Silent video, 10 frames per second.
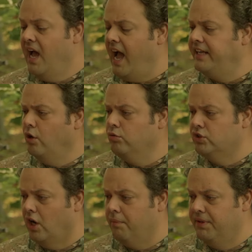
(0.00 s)
I don't
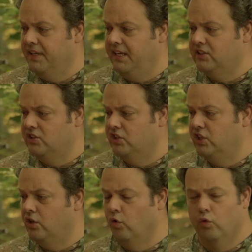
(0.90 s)
sharpen these as a
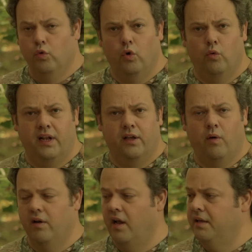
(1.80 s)
general rule when I go
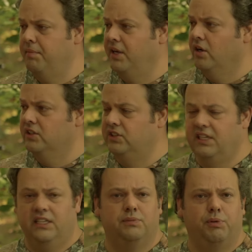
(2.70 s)
out hunting because
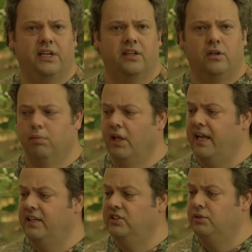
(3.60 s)
these particular
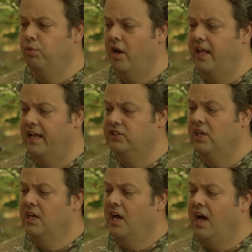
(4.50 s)
blades, these broadheads
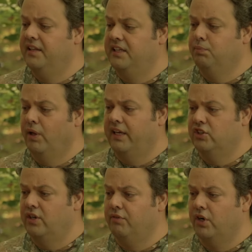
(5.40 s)
on these blades,
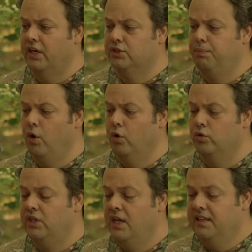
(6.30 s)
are never exposed.